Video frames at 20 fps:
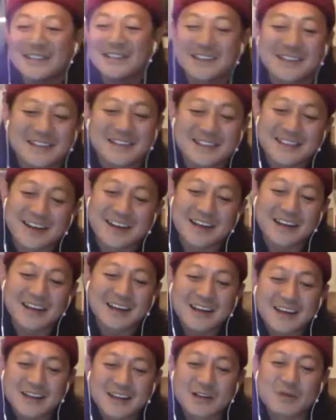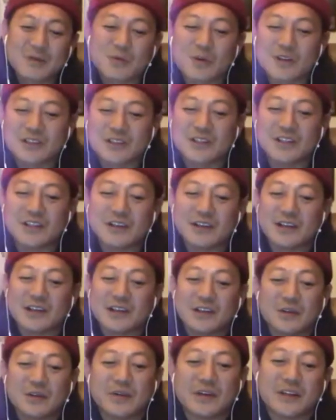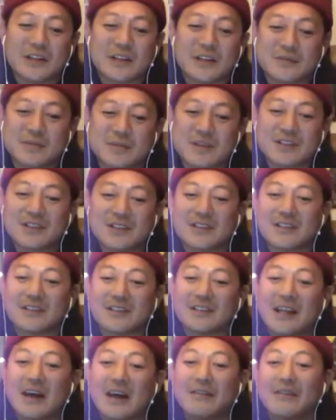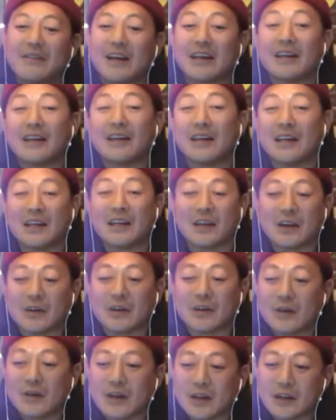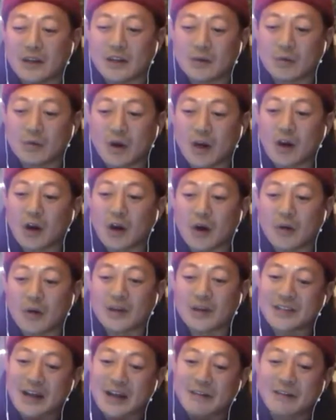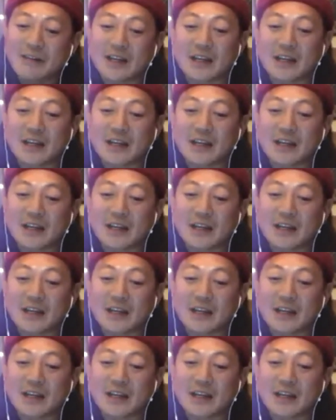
and it's like the worst thing you can do in this business is have like an ego. You want to always have like a